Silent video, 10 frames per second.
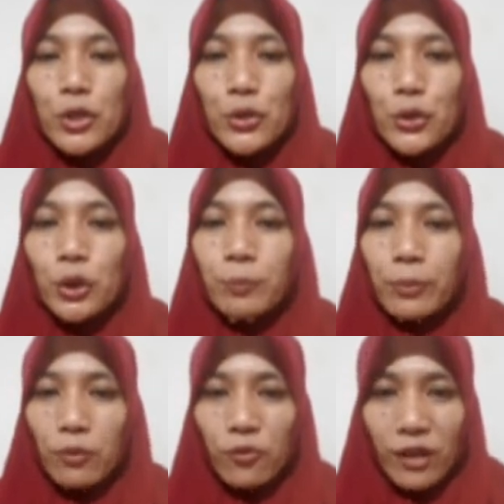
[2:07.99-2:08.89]
should
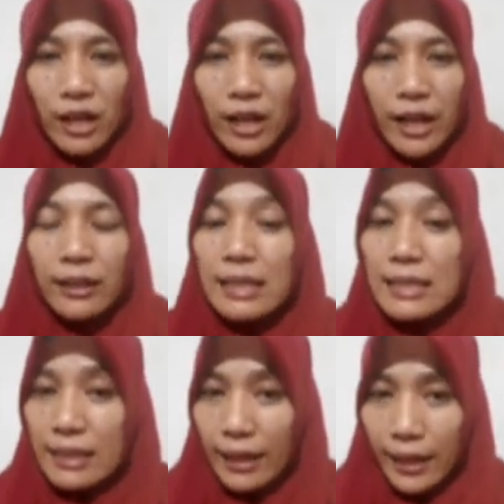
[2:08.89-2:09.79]
provide
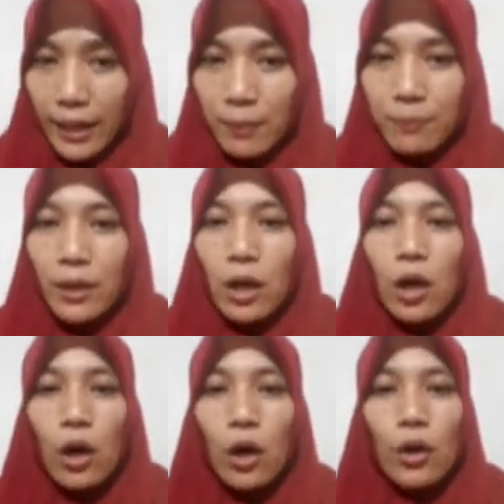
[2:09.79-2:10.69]
step
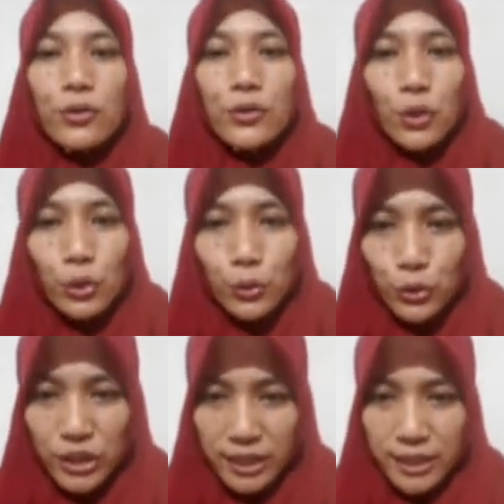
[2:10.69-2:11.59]
or
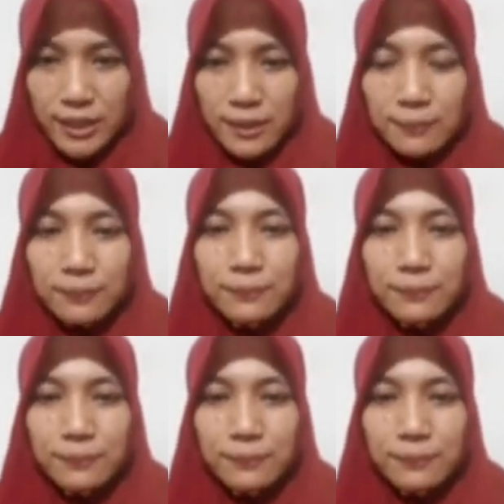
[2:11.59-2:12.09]
solution.